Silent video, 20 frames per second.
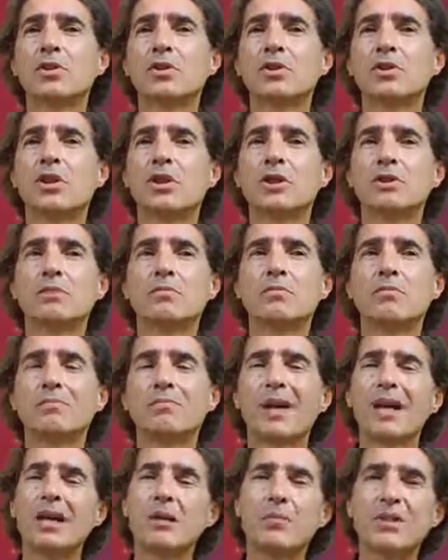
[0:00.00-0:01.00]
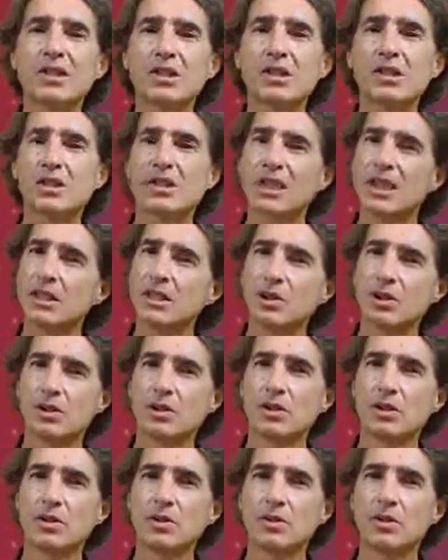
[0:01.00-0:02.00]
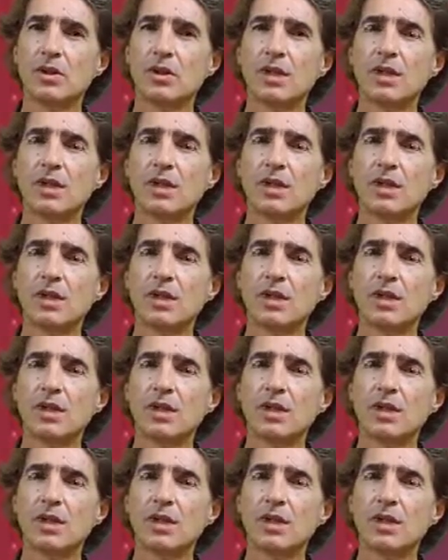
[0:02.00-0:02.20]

don't pay much attention to.